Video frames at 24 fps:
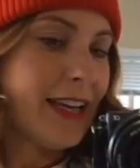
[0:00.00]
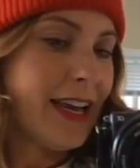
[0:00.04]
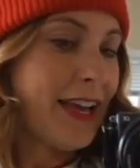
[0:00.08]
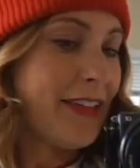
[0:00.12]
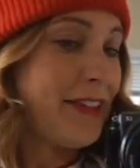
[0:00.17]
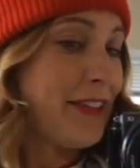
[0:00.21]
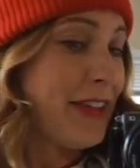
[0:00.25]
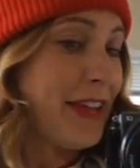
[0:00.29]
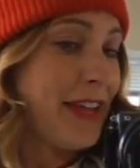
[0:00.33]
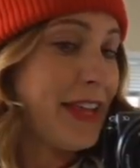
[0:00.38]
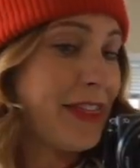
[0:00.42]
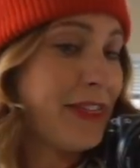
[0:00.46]
I
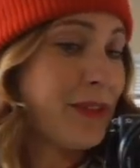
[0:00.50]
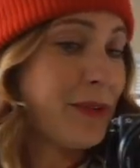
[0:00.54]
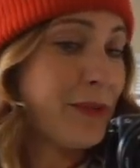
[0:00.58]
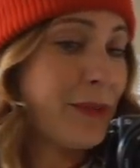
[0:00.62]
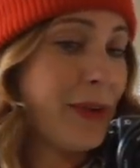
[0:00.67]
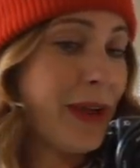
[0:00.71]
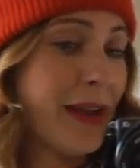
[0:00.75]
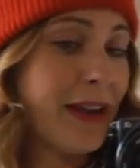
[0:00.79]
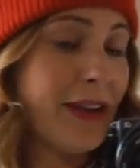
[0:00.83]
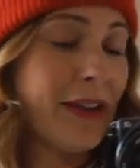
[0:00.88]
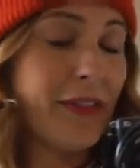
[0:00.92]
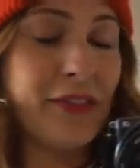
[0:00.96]
like the
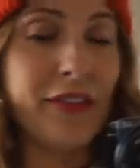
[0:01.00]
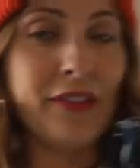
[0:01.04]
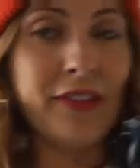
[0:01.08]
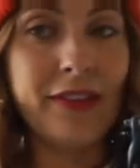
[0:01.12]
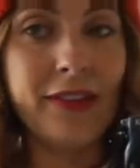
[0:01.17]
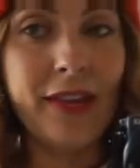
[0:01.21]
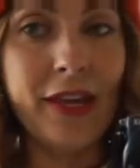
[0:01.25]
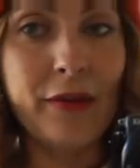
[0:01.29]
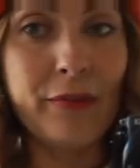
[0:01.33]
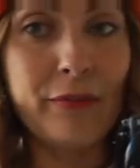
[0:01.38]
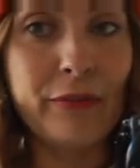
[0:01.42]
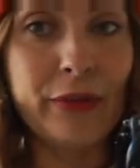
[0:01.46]
red and the
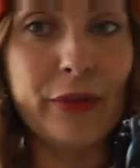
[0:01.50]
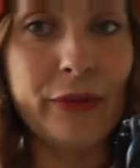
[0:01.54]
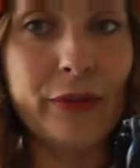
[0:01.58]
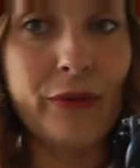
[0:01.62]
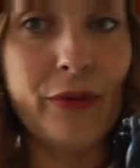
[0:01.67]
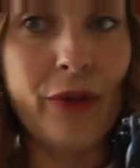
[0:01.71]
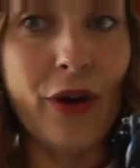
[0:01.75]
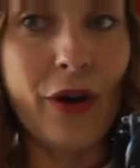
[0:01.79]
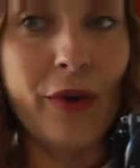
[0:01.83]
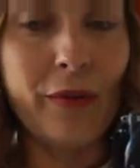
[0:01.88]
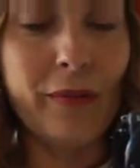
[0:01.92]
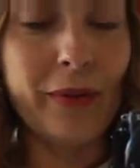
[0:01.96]
light blue
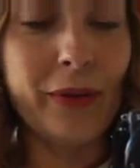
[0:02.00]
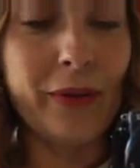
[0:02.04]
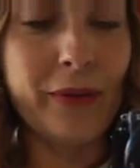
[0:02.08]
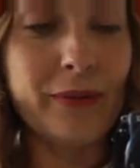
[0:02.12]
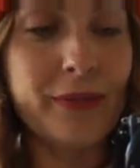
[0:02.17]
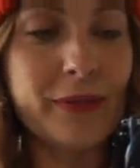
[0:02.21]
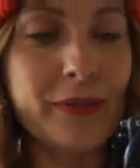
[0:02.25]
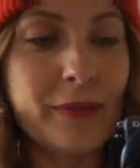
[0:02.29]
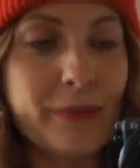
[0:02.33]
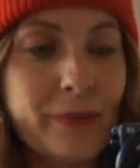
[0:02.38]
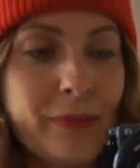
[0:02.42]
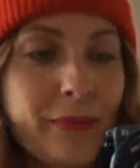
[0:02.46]
combo.
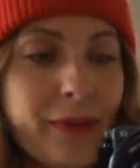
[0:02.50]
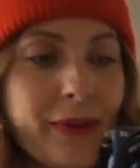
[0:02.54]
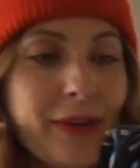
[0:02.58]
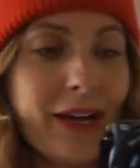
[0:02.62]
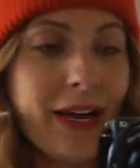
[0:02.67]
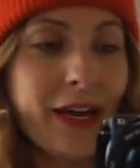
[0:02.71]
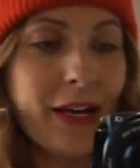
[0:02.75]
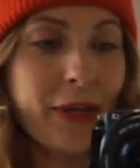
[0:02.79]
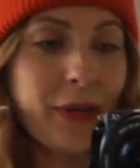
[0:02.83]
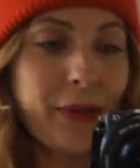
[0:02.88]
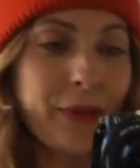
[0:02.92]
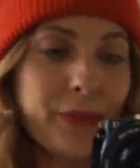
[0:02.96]
It's
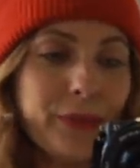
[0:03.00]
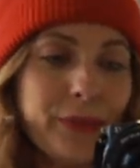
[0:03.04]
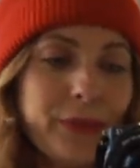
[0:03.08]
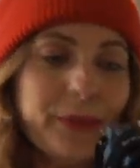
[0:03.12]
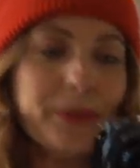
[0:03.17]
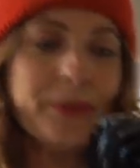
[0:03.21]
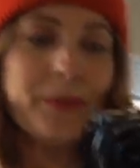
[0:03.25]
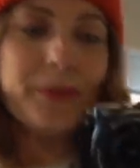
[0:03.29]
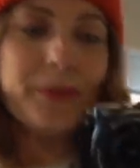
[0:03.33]
kind of cool.